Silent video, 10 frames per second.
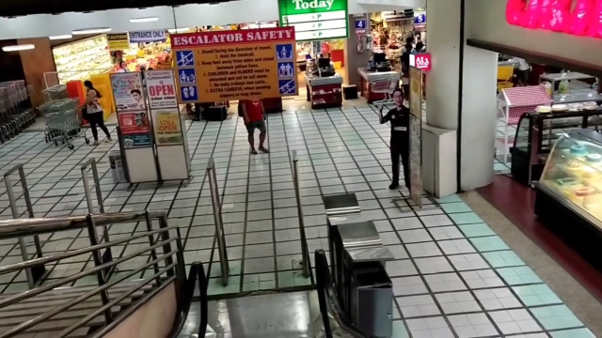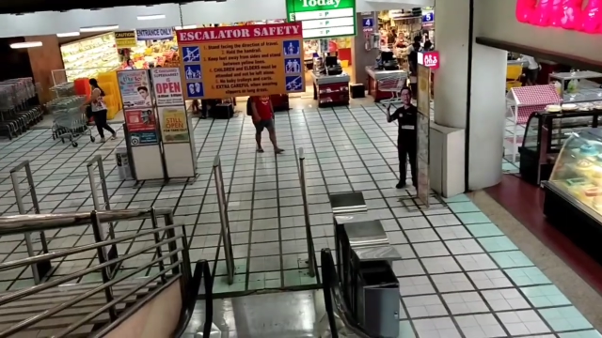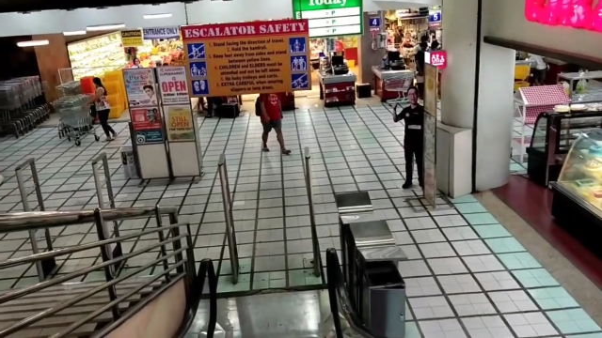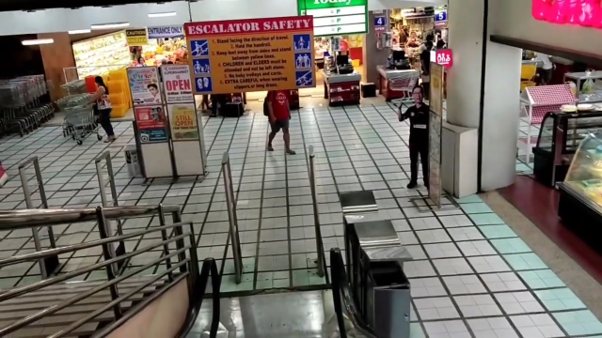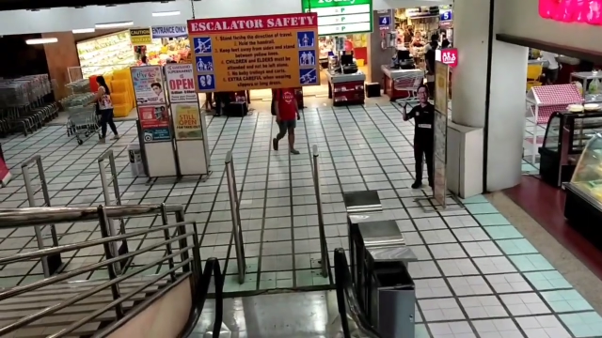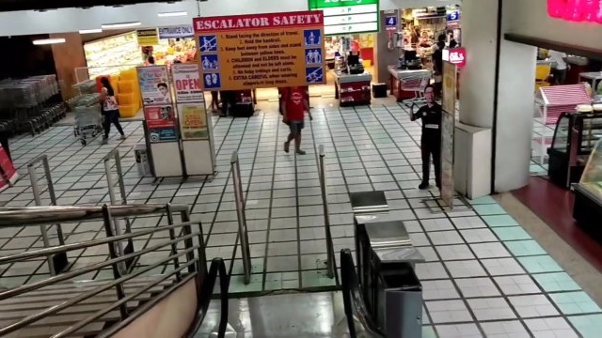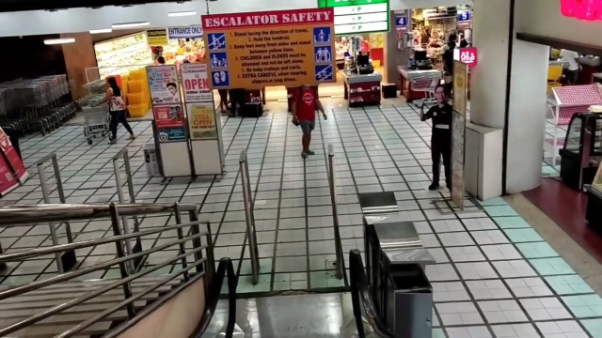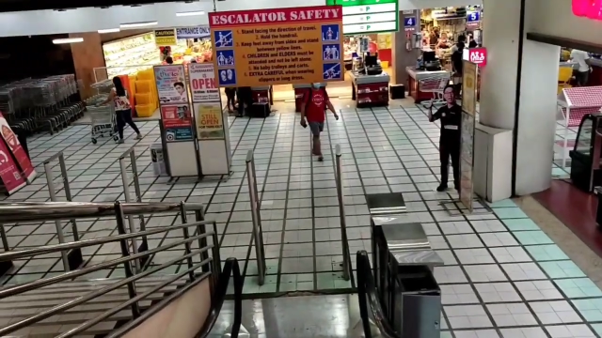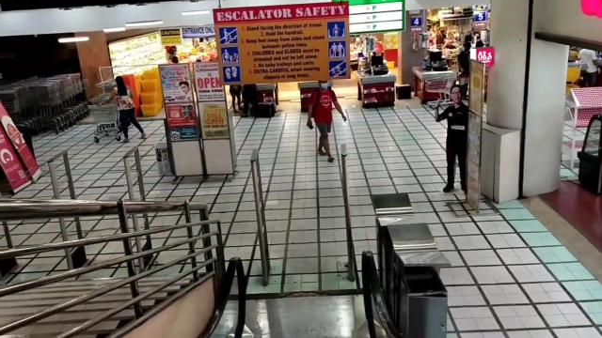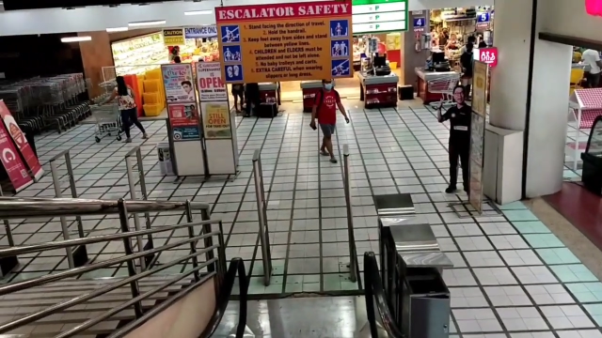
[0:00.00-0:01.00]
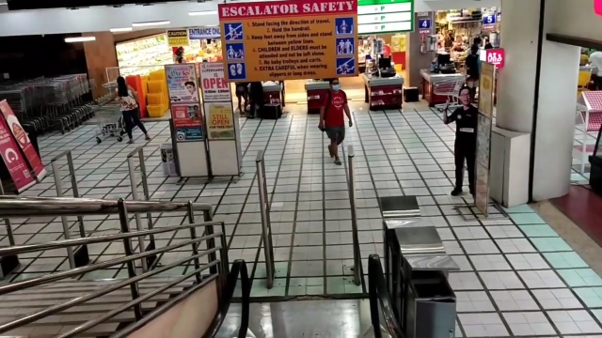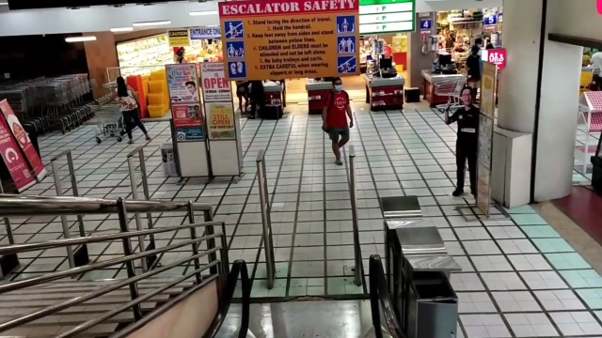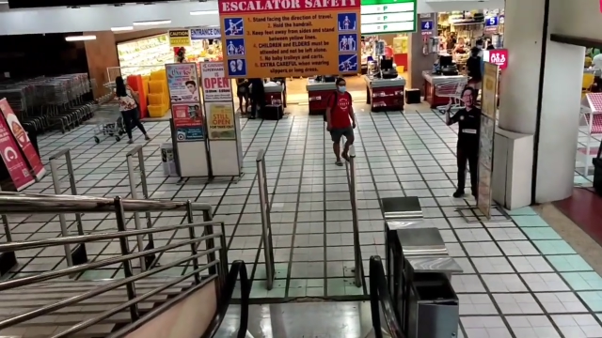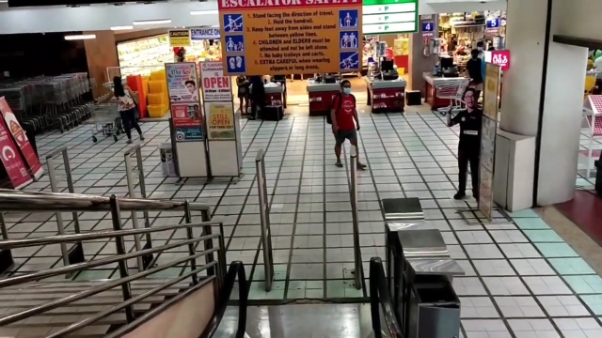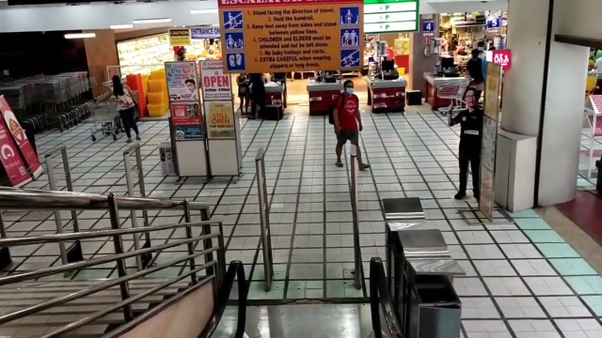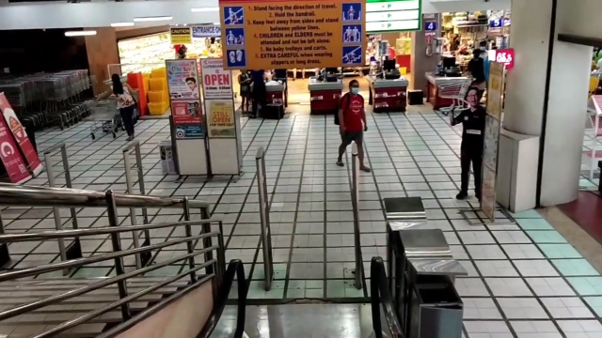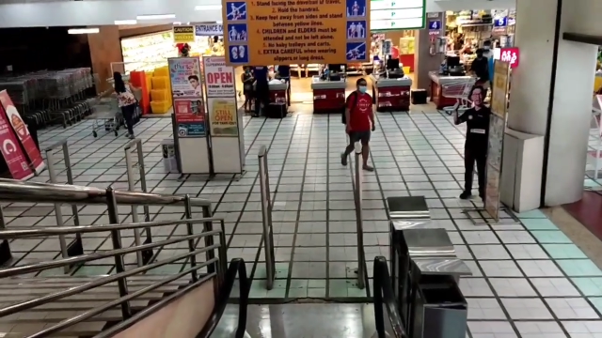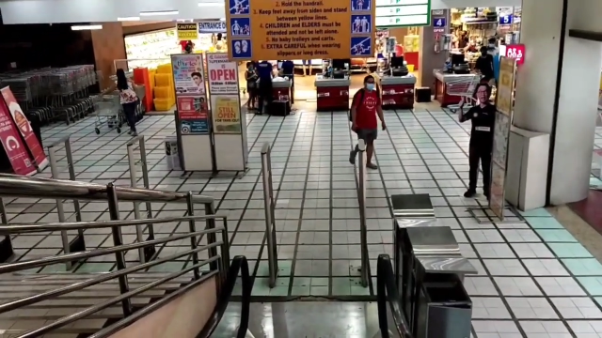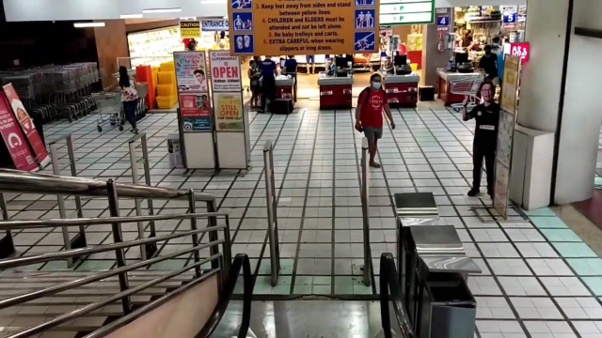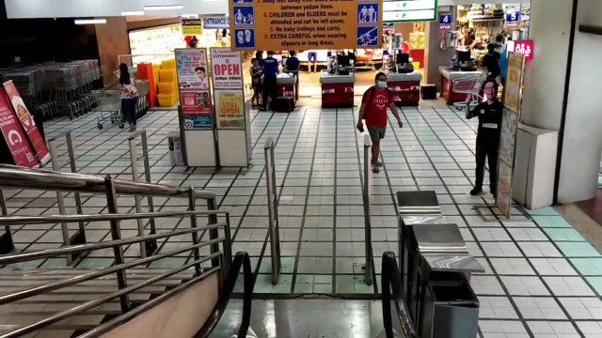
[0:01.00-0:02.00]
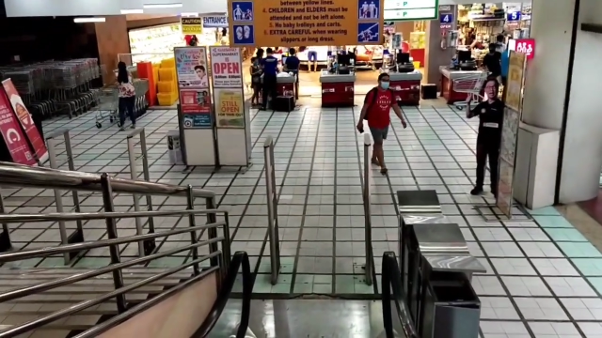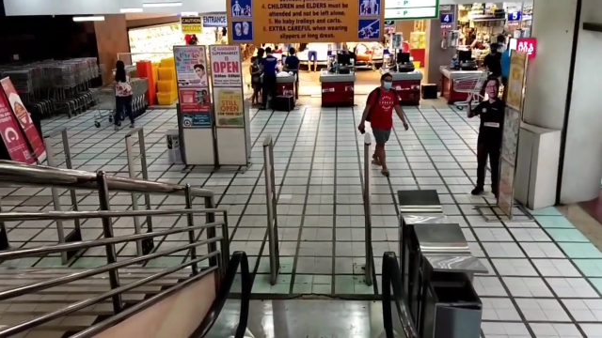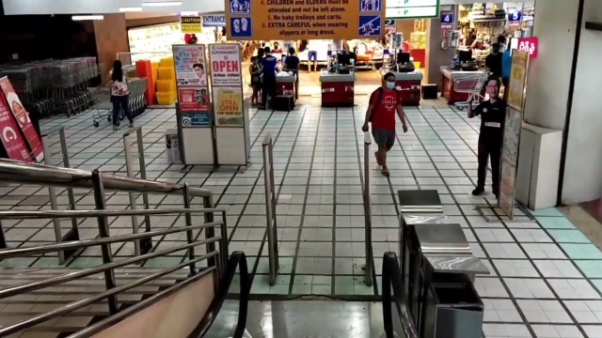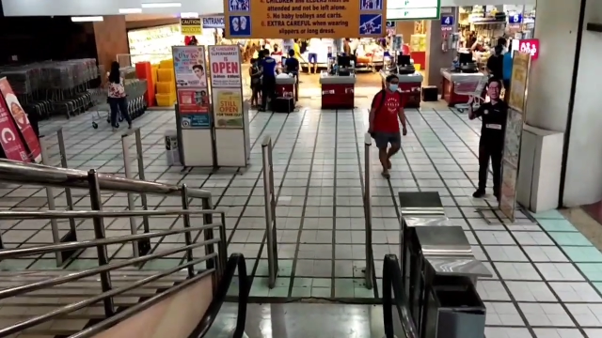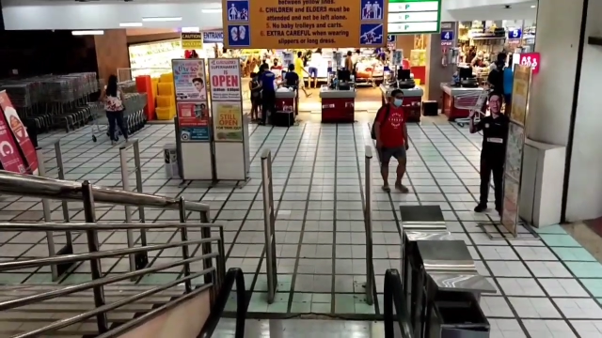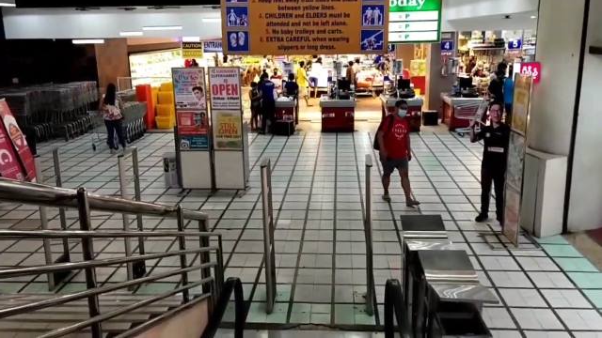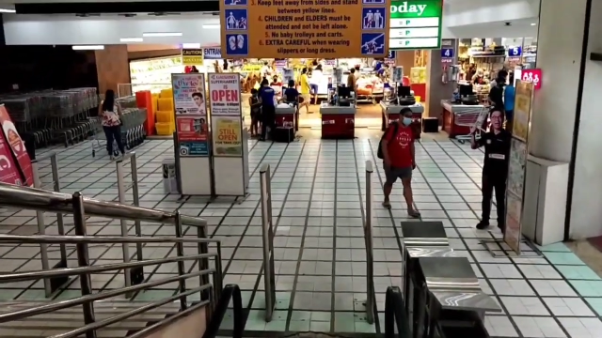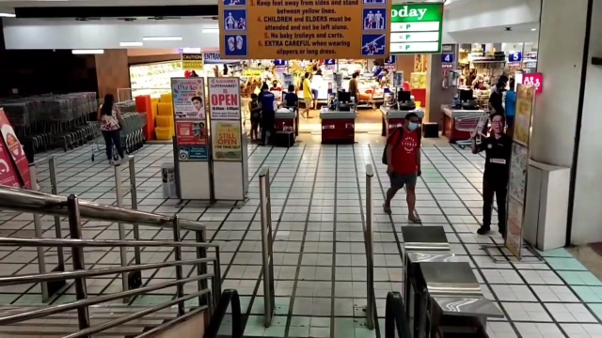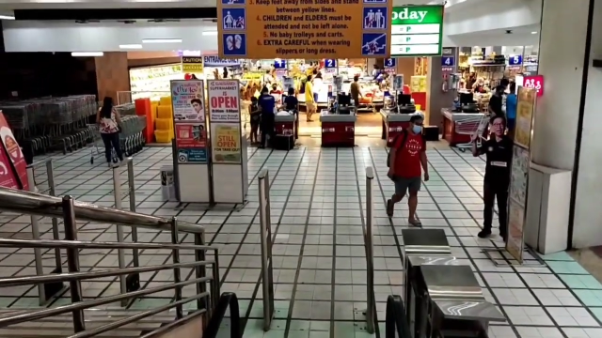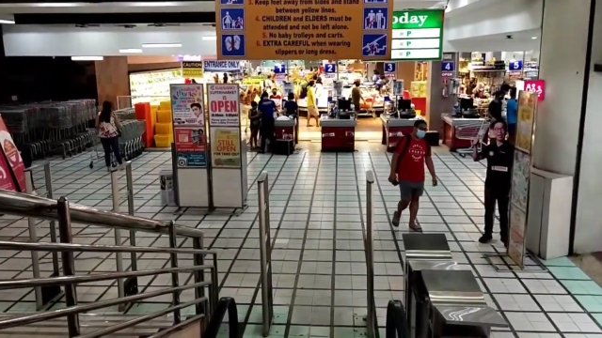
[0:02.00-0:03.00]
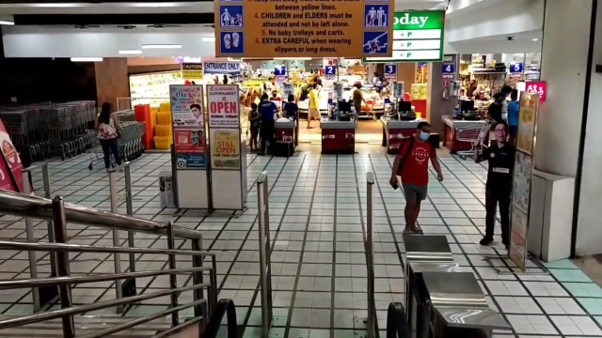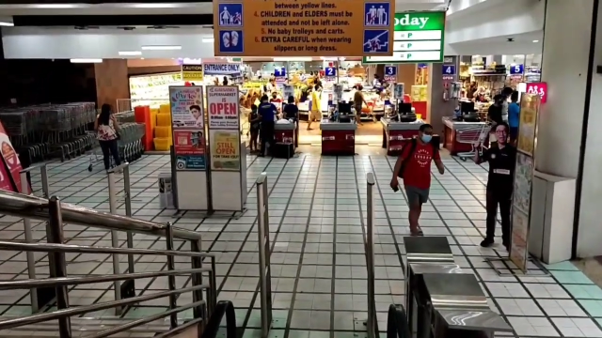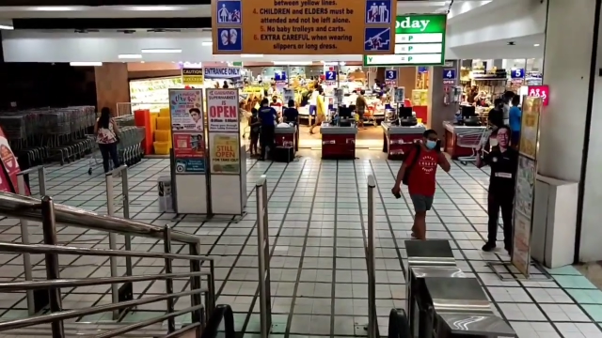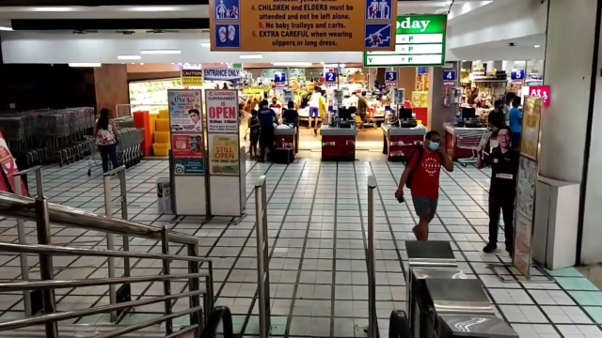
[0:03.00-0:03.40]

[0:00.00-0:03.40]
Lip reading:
(no speaker visible)